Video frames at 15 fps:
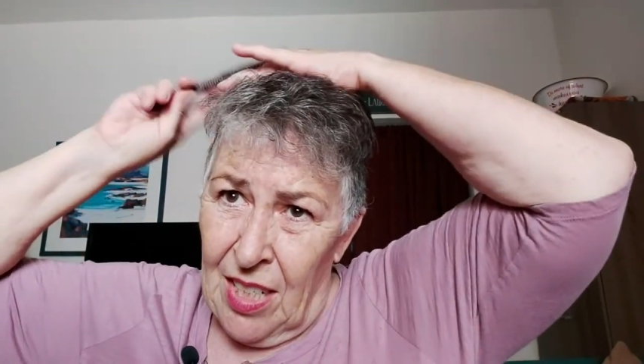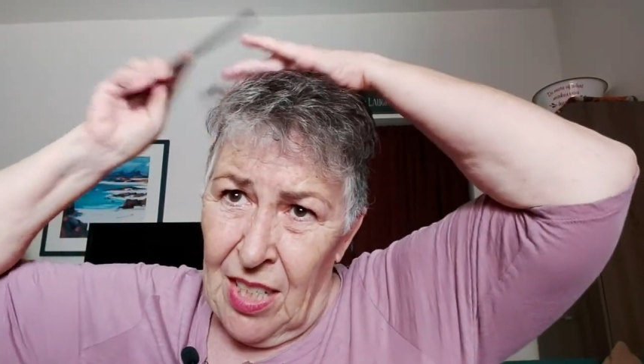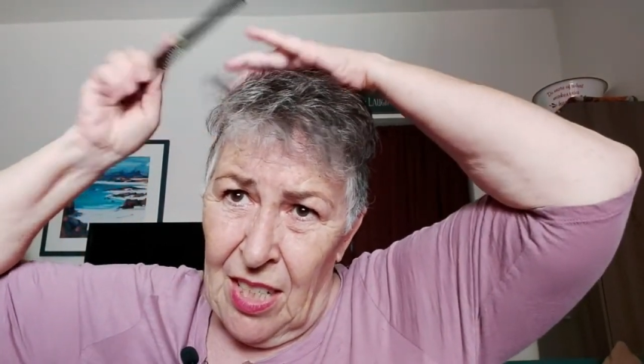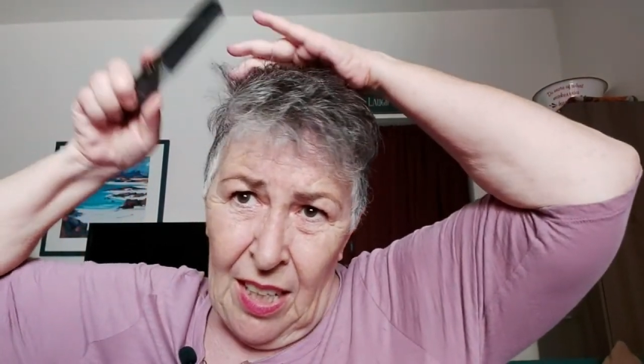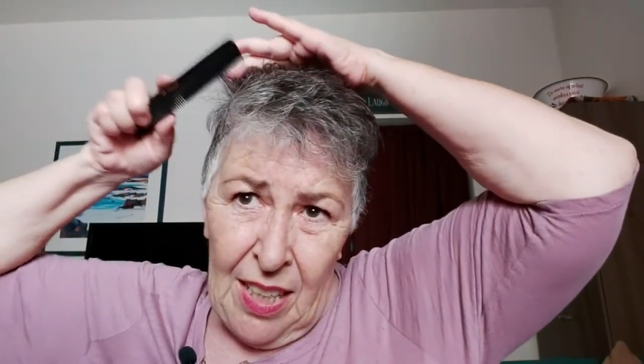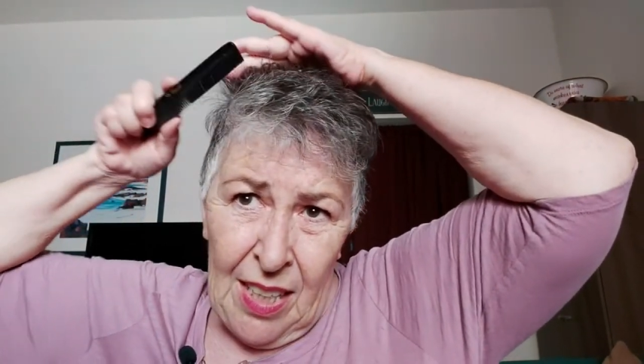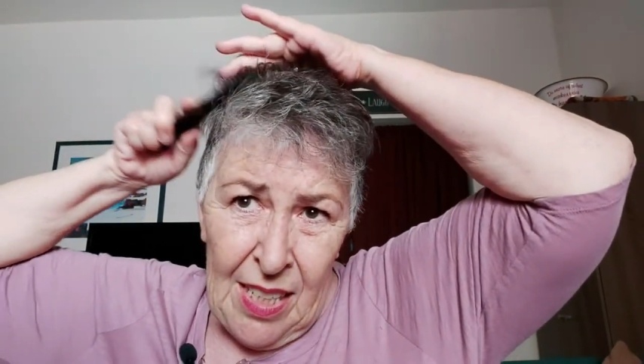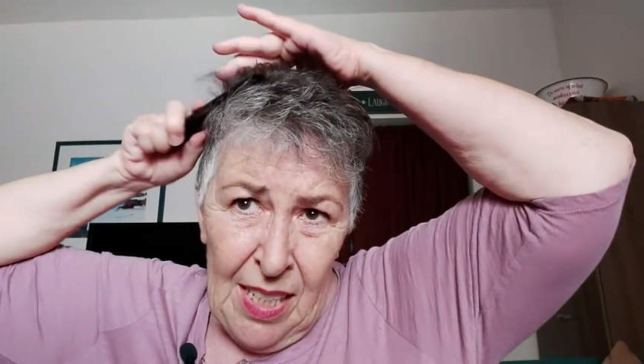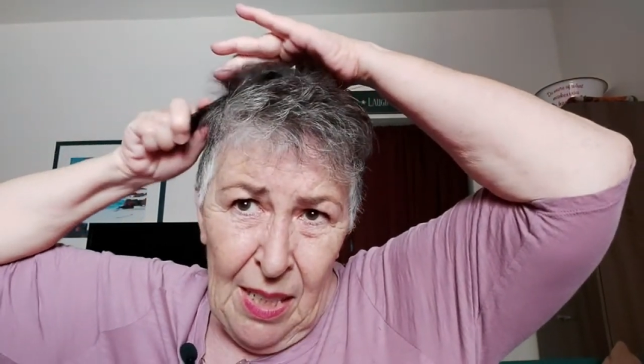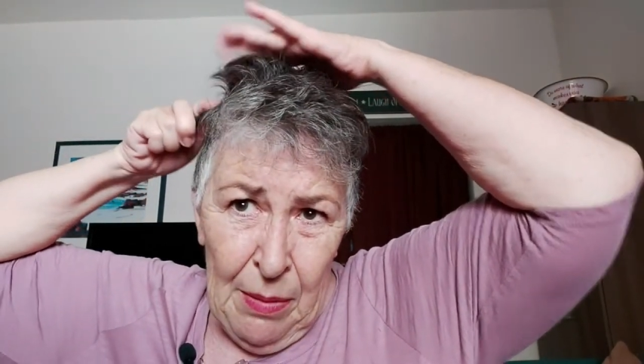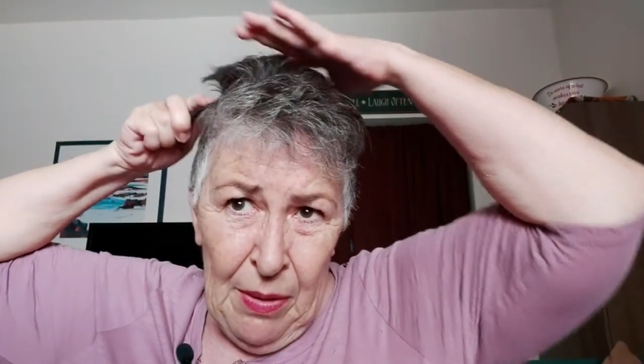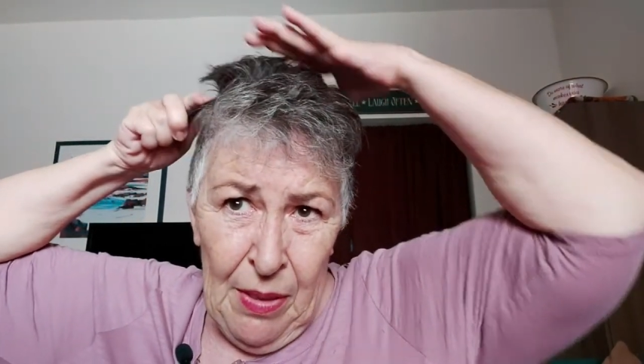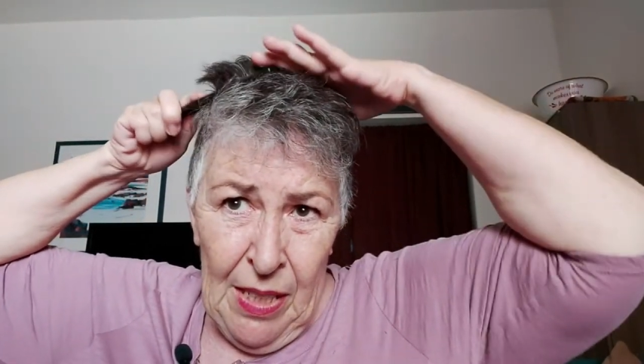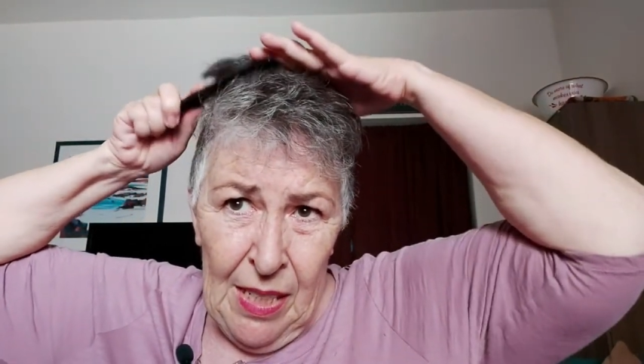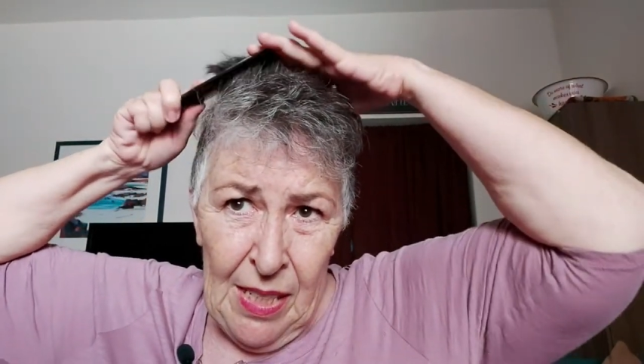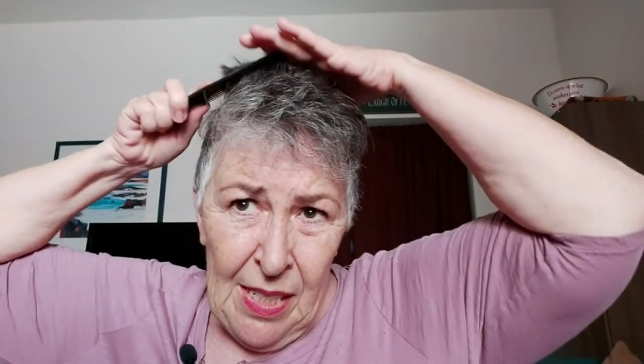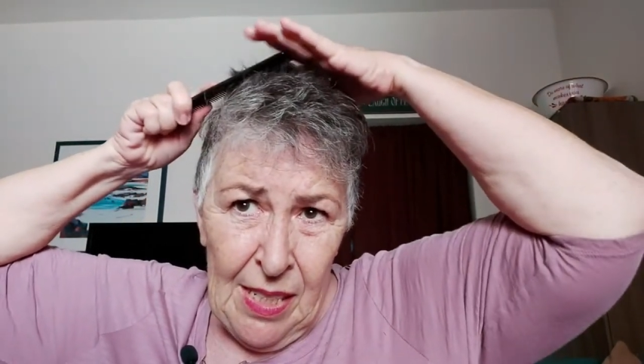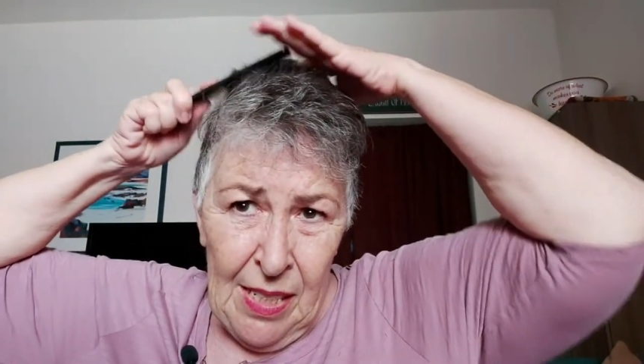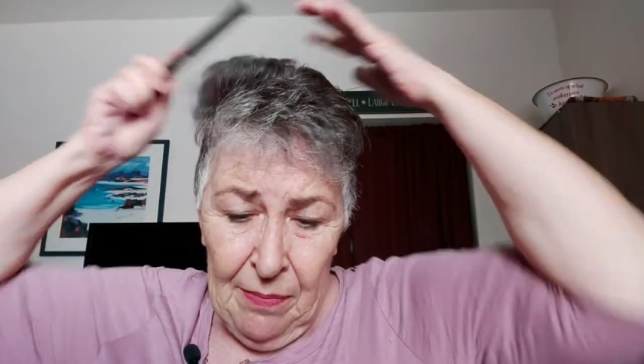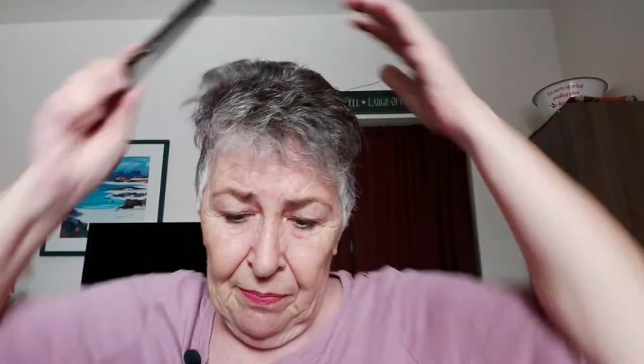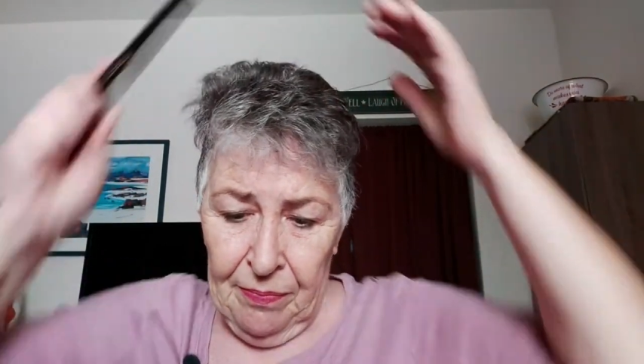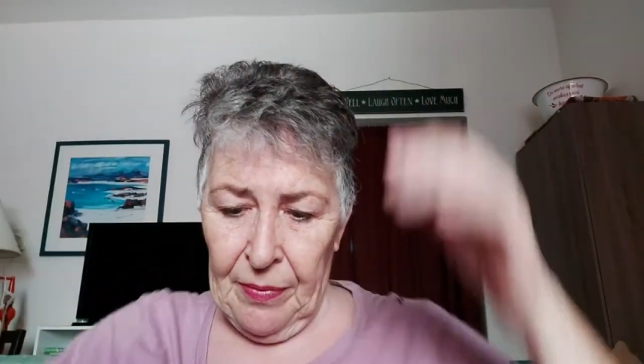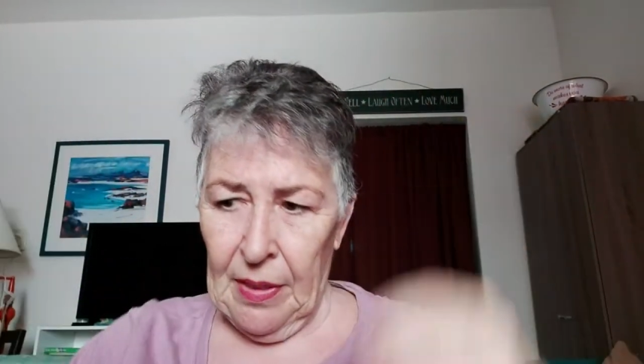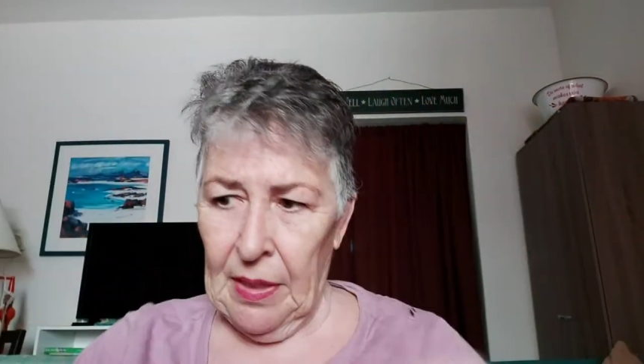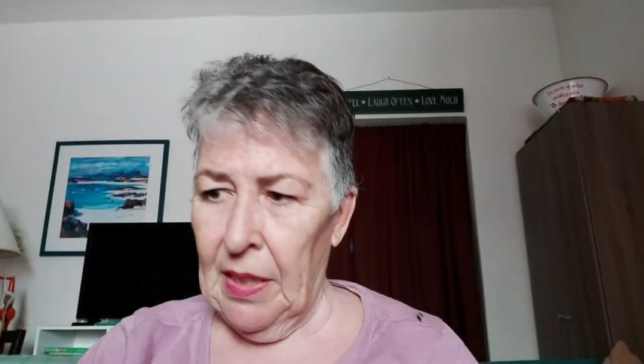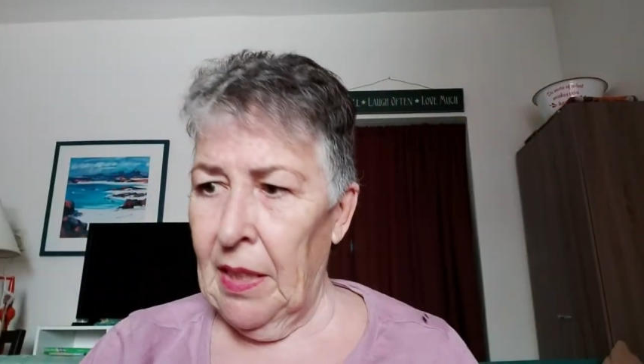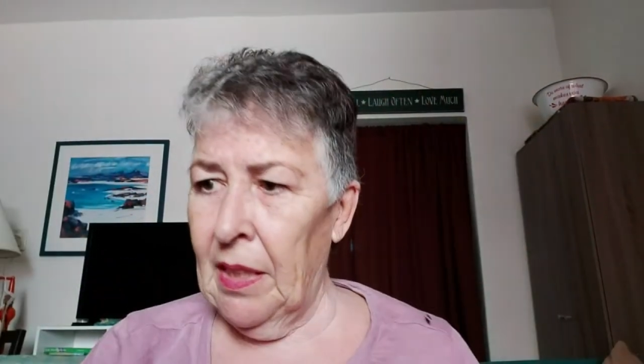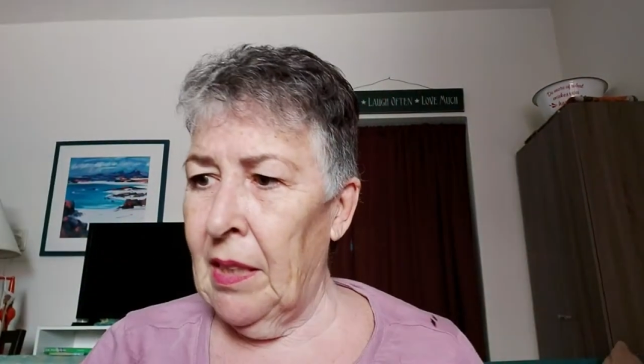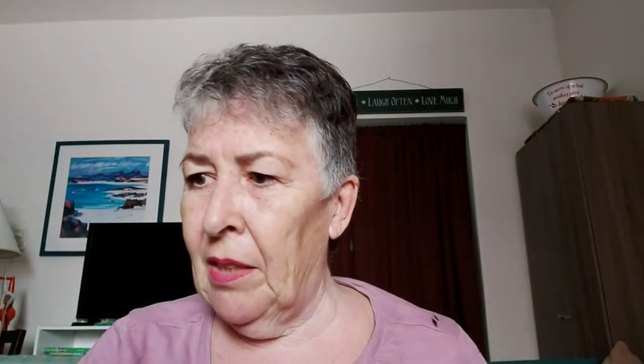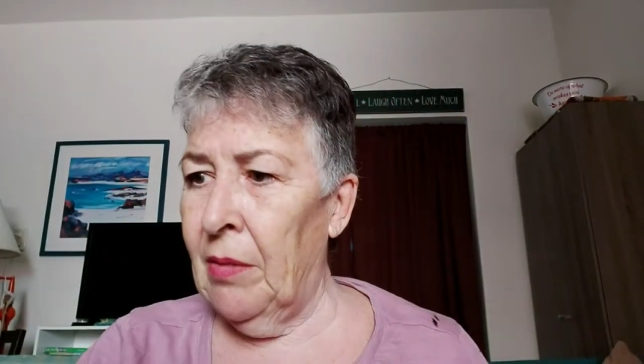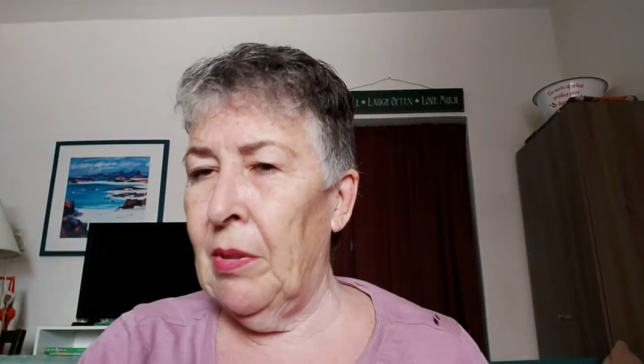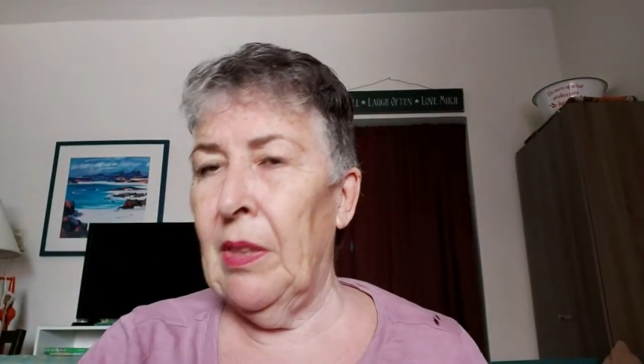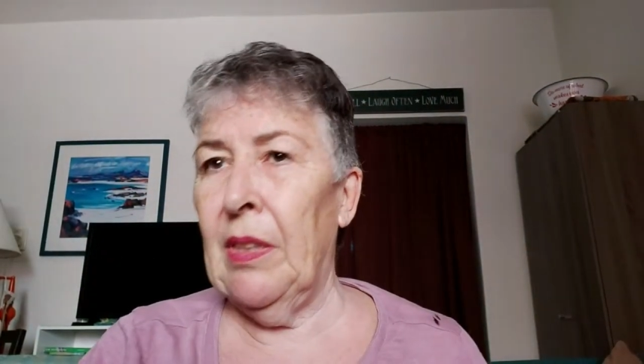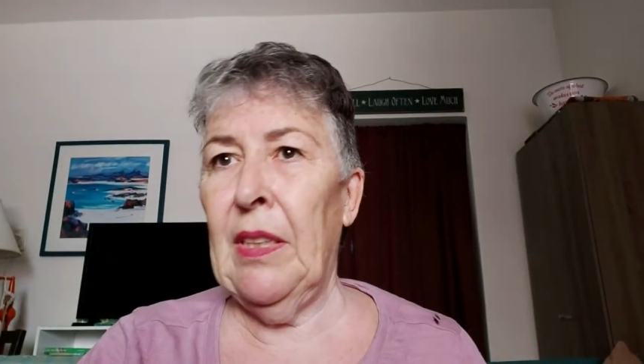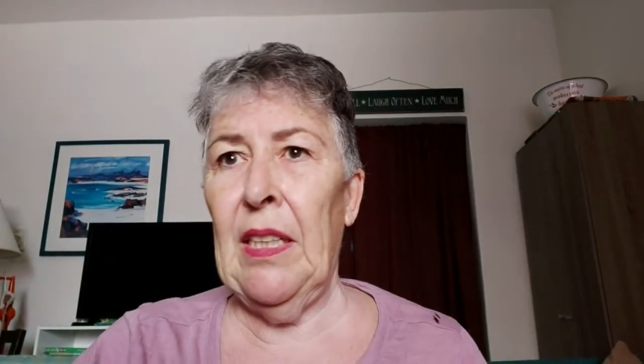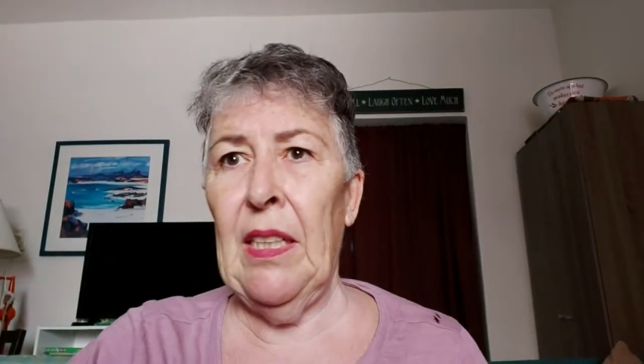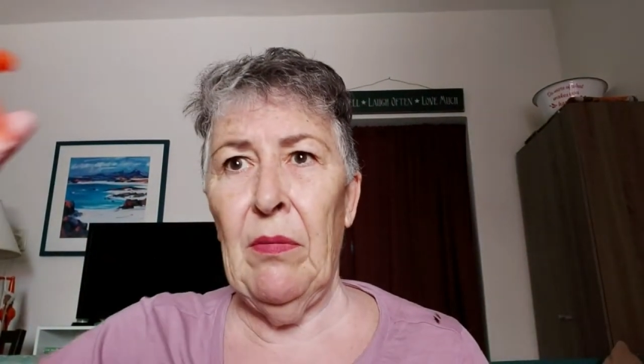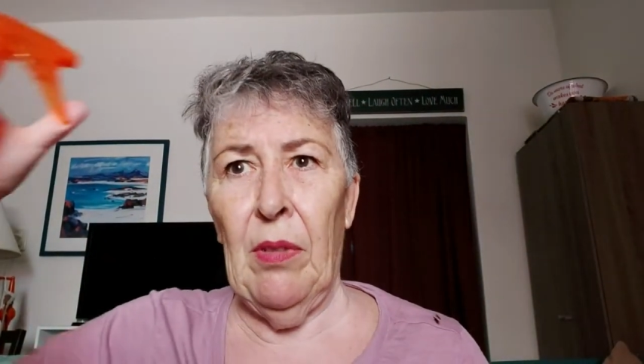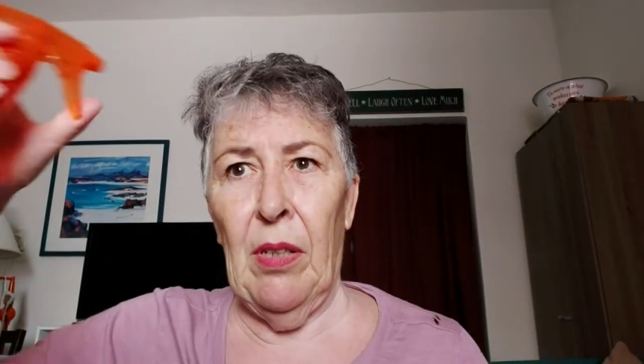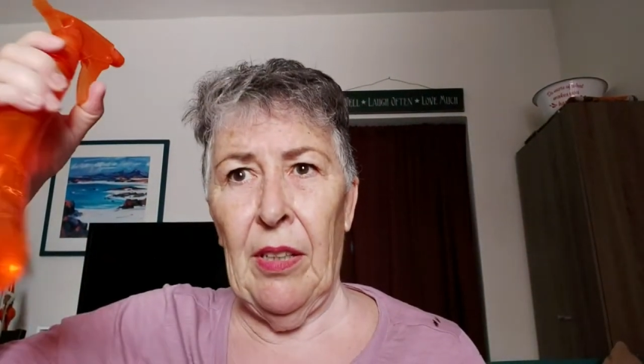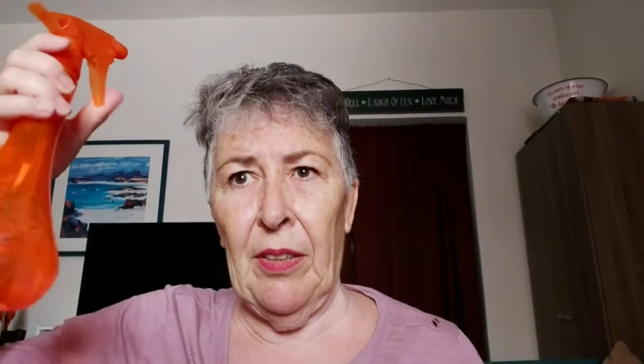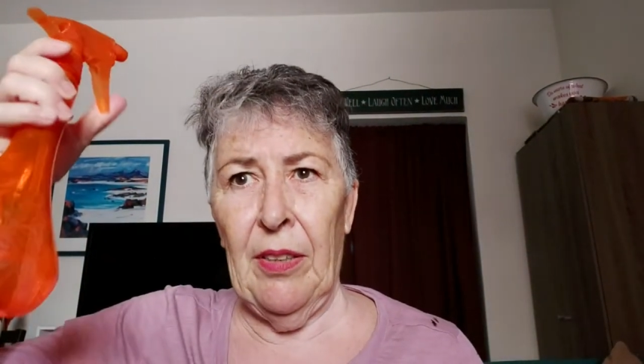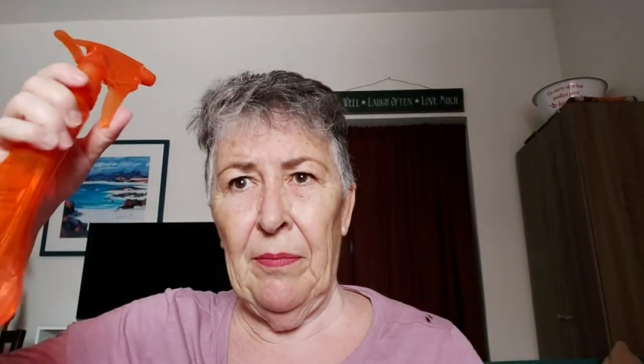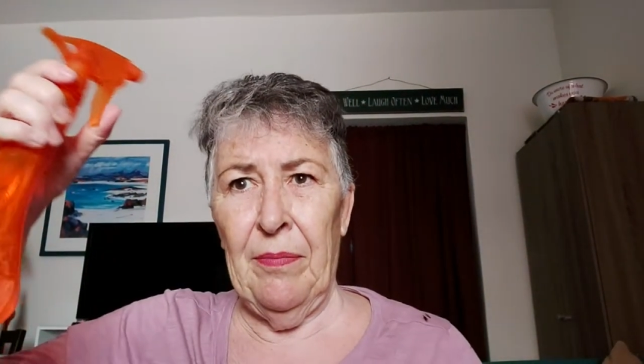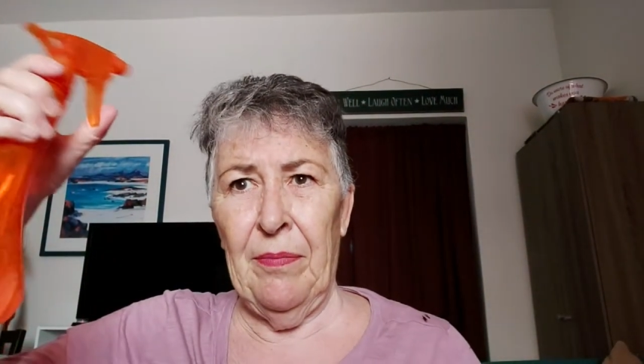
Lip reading: check some of this. I think I will need water.